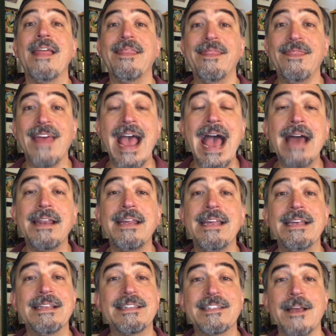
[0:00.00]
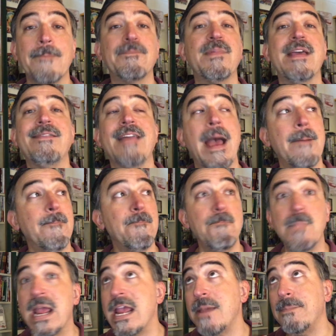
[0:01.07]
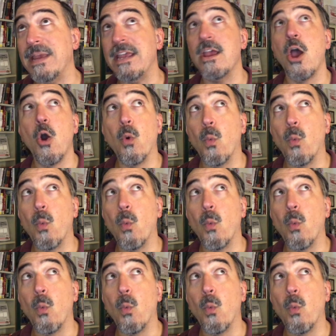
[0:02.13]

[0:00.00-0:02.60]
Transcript: That is something that maybe